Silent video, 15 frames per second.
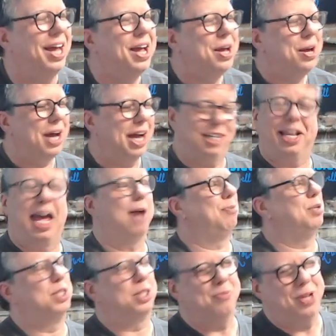it
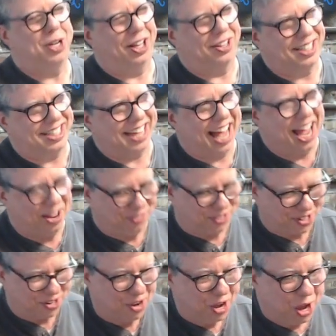happens to me all the time.
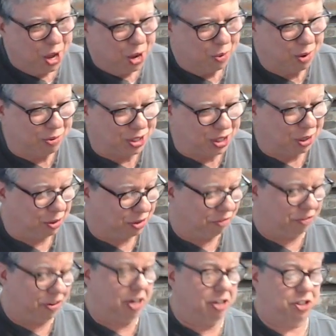So we were told the
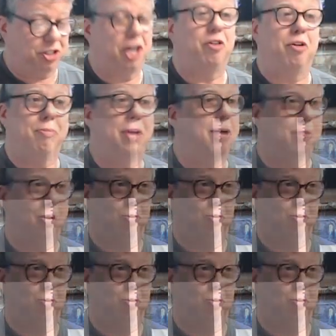fair share amendment was